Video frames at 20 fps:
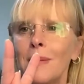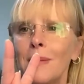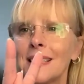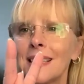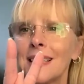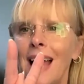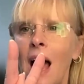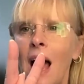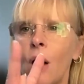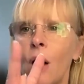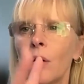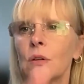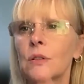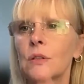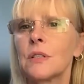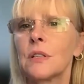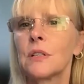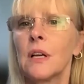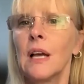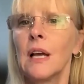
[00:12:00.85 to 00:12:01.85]
is
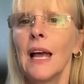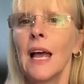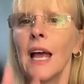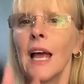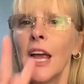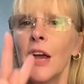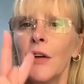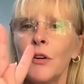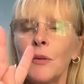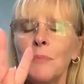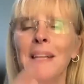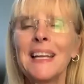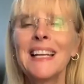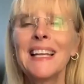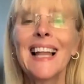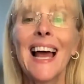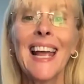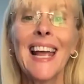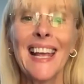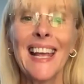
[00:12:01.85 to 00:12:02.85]
out. It would be
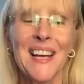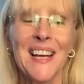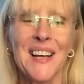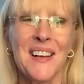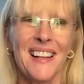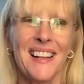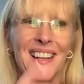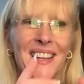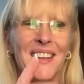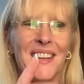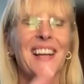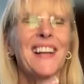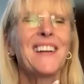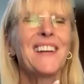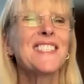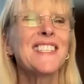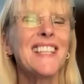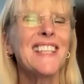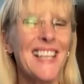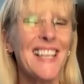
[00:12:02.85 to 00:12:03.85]
like,
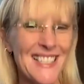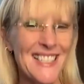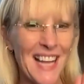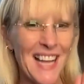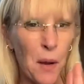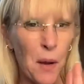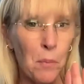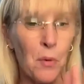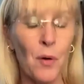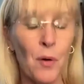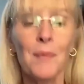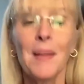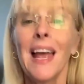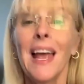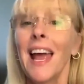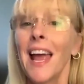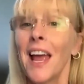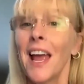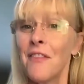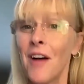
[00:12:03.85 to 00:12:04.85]
here's an example.
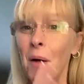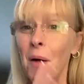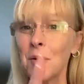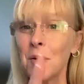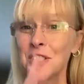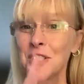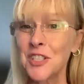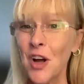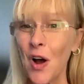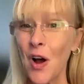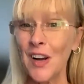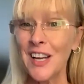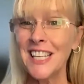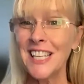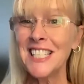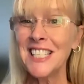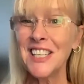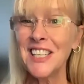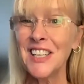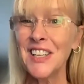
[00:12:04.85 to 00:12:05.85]
If I was
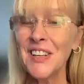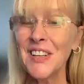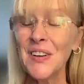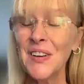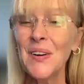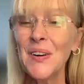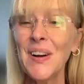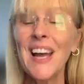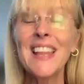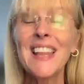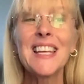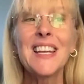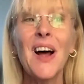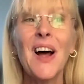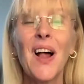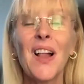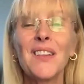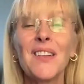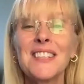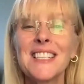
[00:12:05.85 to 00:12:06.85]
talking to you and then
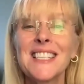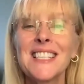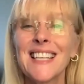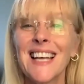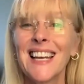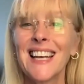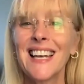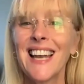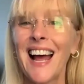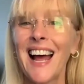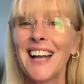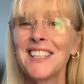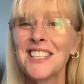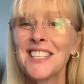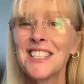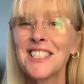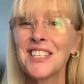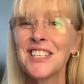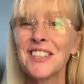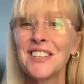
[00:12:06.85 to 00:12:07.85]
all of a sudden I
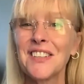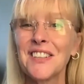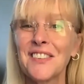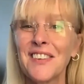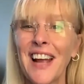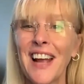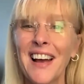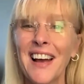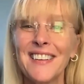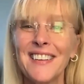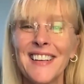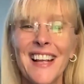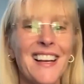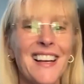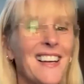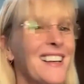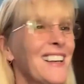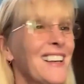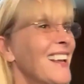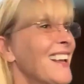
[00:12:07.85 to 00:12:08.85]
just turned around
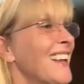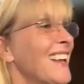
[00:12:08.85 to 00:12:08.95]
and